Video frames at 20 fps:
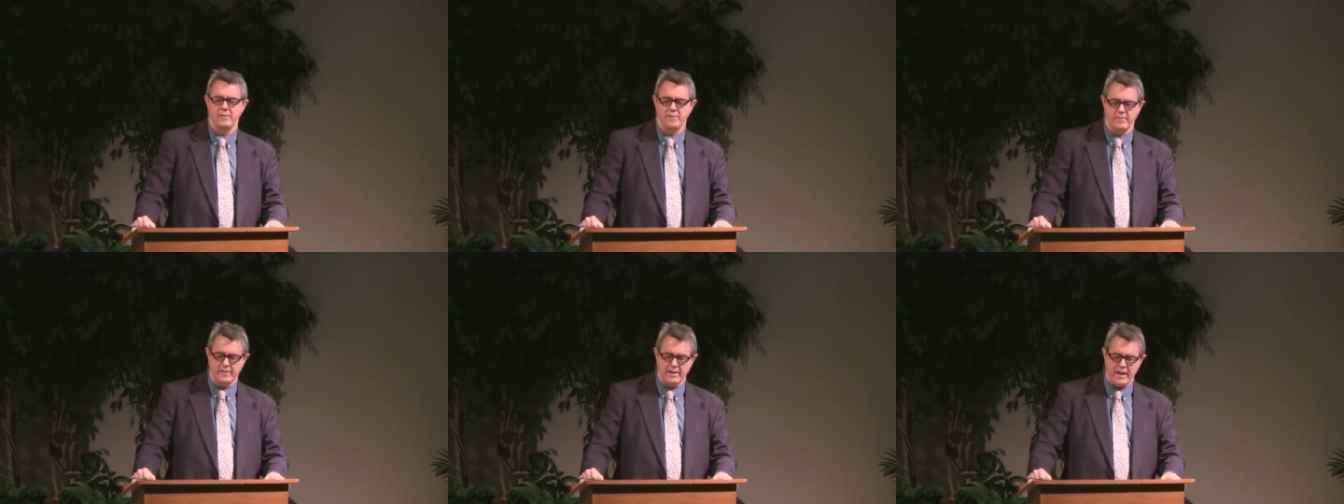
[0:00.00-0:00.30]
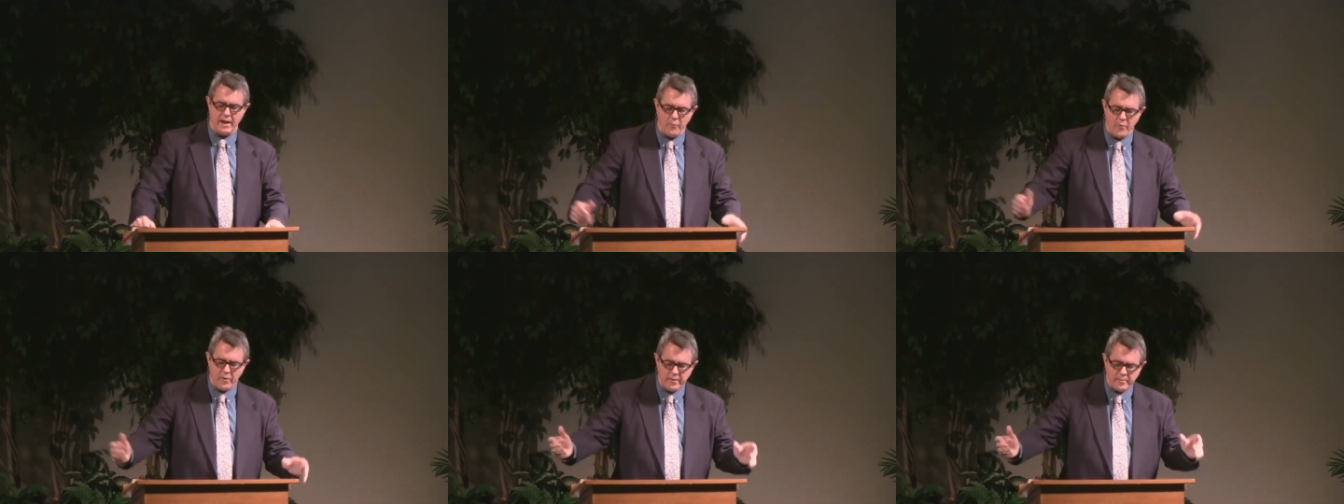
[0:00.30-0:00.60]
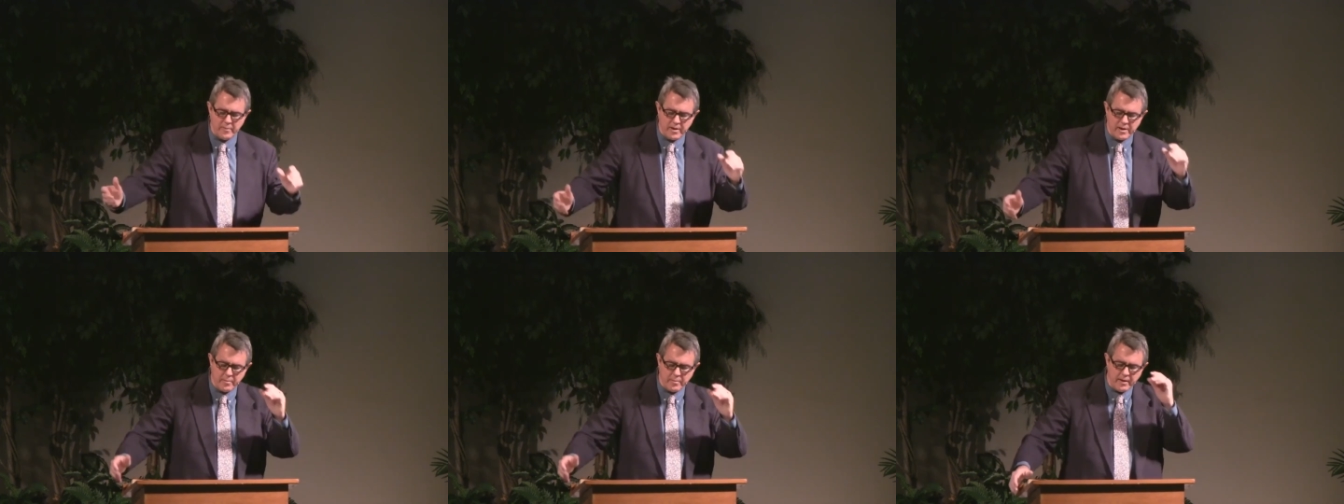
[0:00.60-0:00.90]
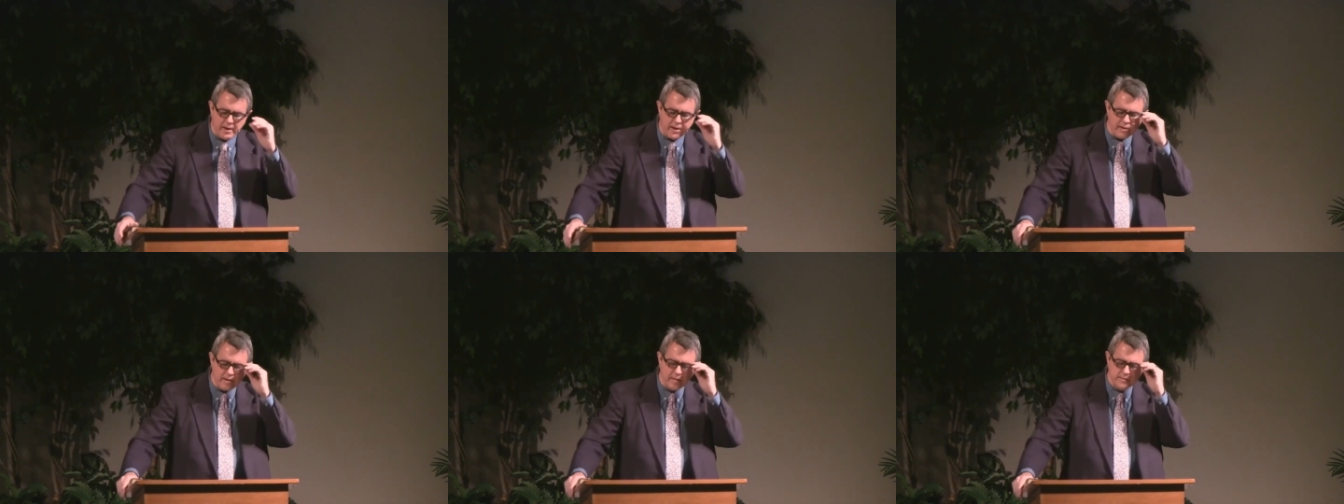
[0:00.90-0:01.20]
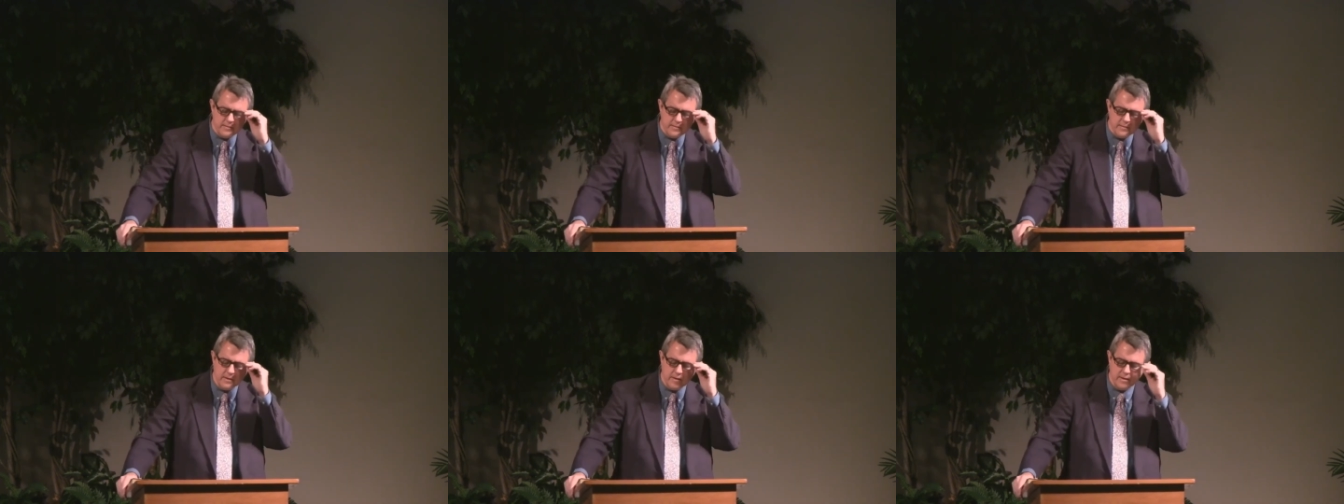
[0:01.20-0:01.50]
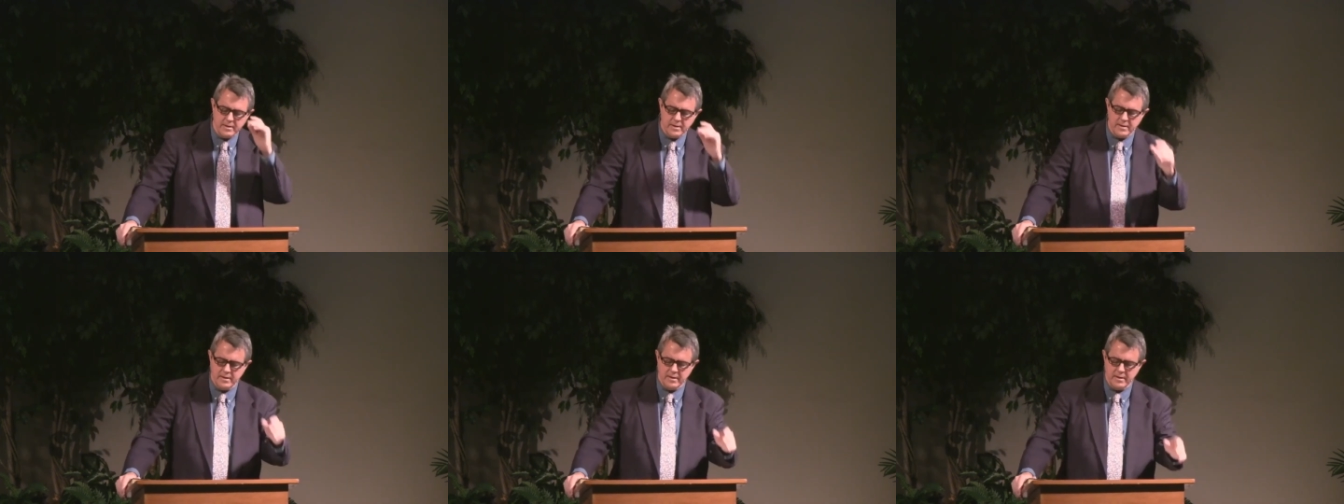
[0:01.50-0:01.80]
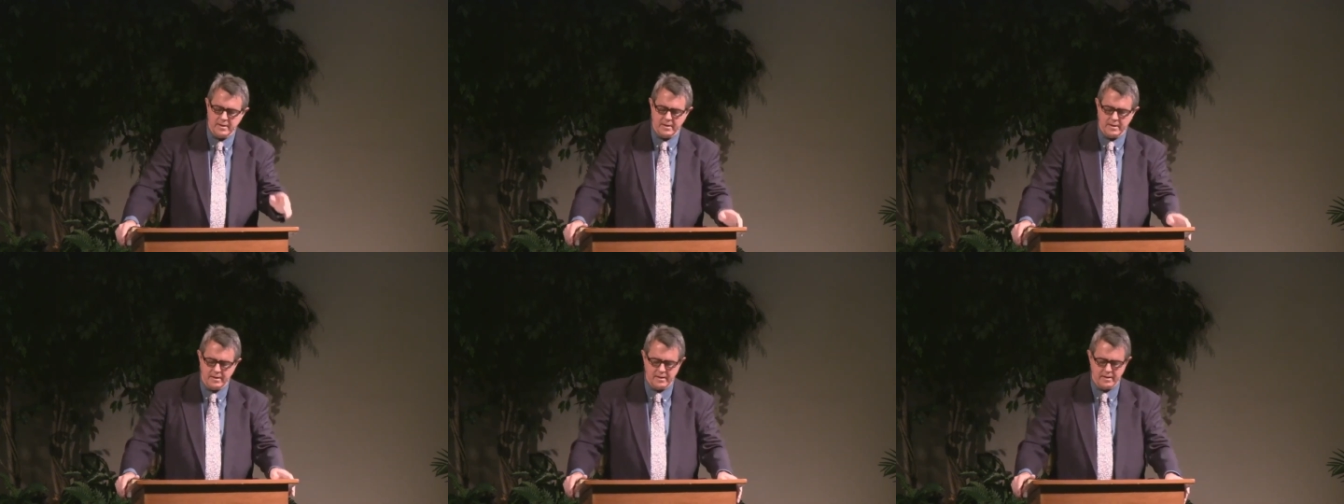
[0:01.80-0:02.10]
Well, I want him to commend us.
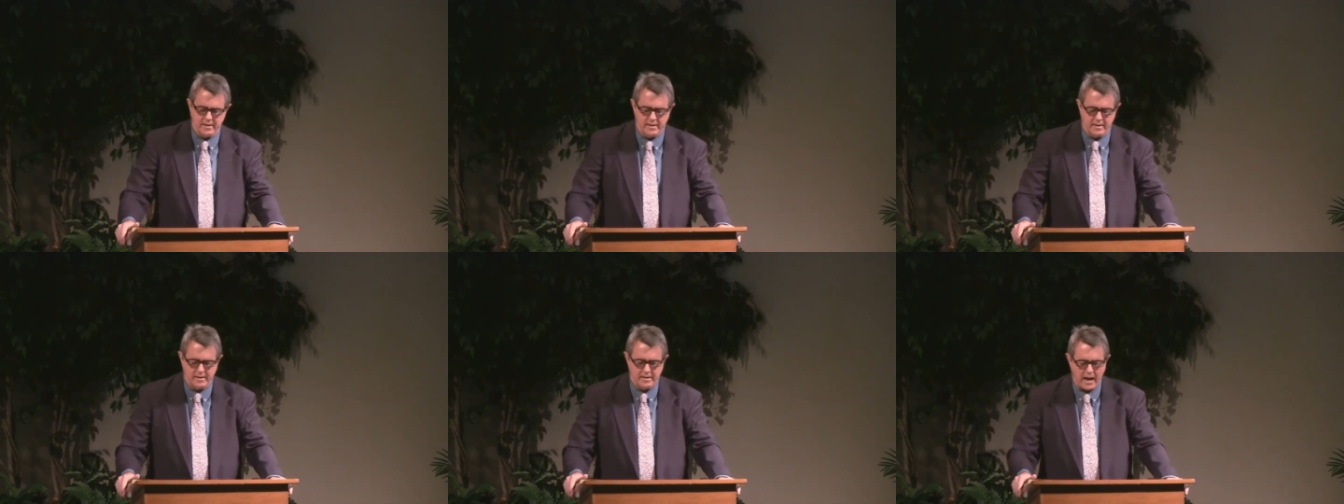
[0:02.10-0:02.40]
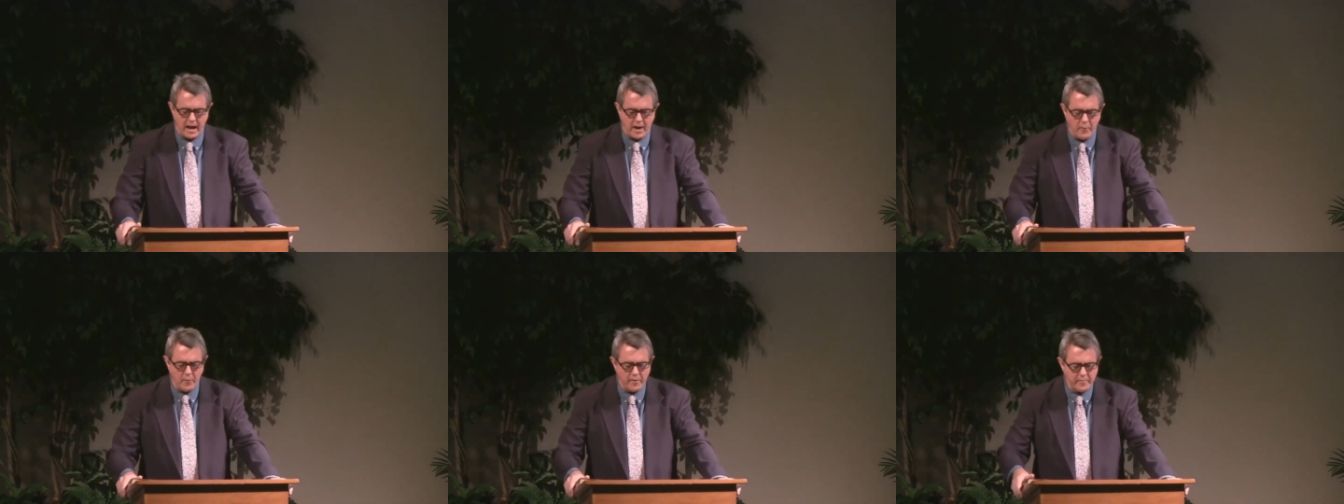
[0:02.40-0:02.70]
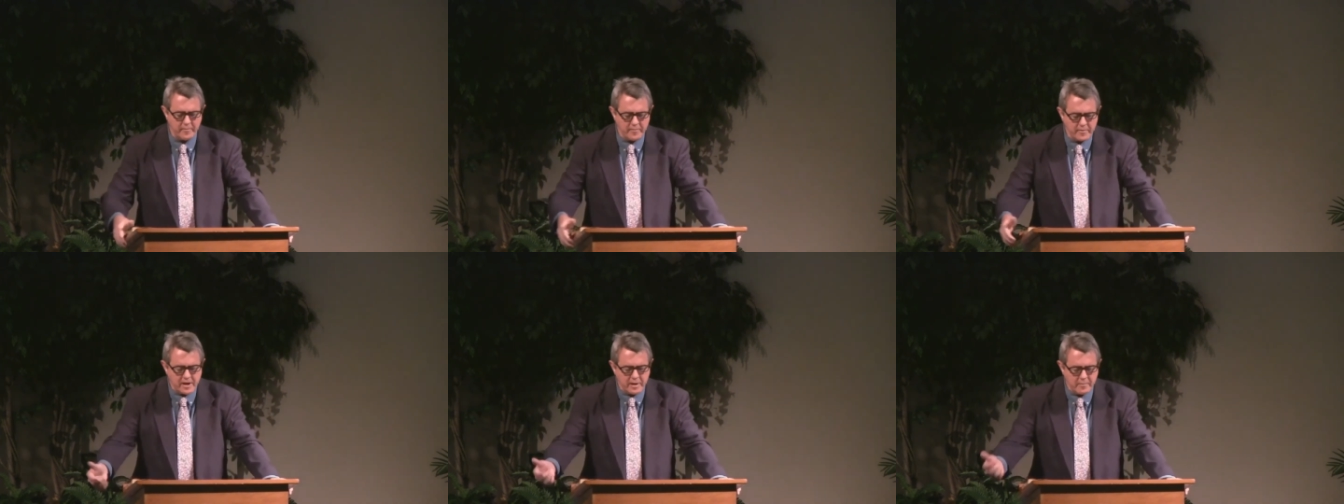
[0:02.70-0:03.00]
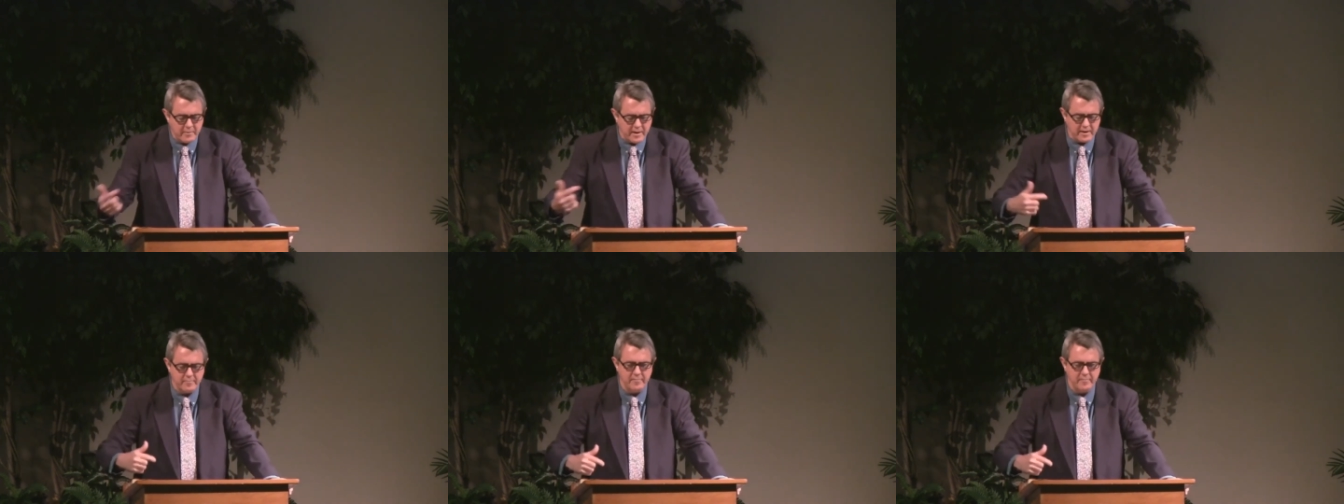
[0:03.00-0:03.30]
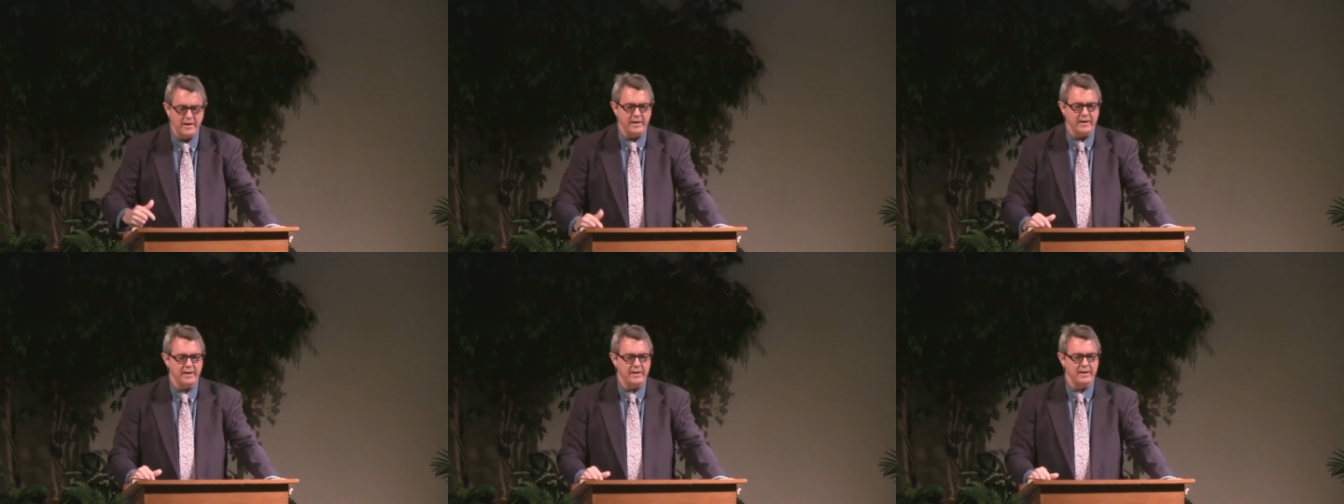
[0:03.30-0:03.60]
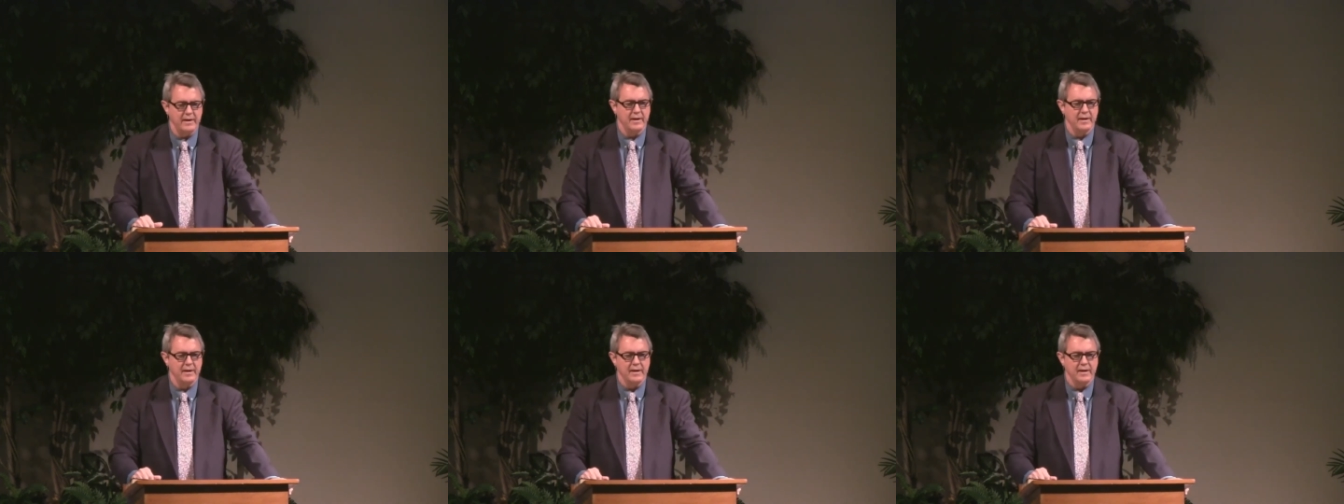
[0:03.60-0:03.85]
I want him to commend me.